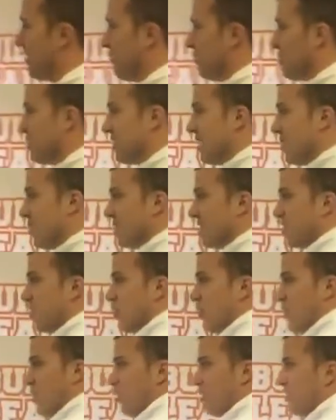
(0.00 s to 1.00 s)
we'll step
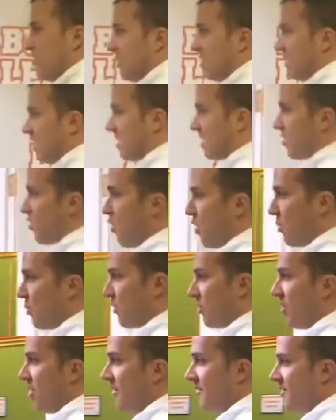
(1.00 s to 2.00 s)
into our
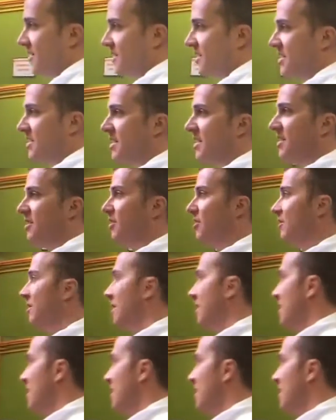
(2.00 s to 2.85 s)
corporate offices here